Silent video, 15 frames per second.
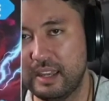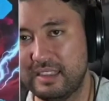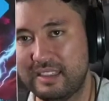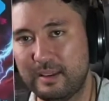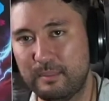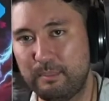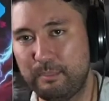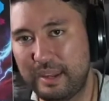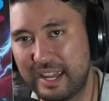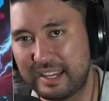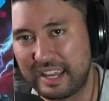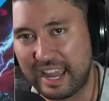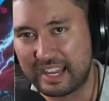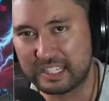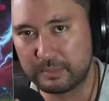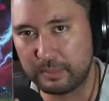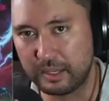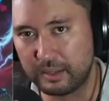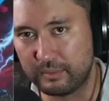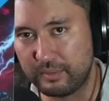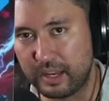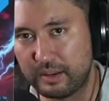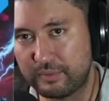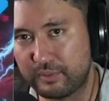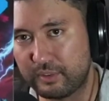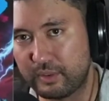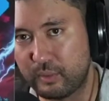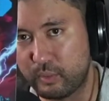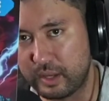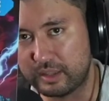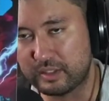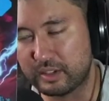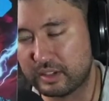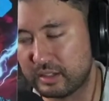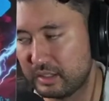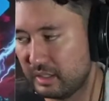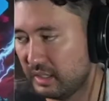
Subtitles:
the big X-Men event for the winter.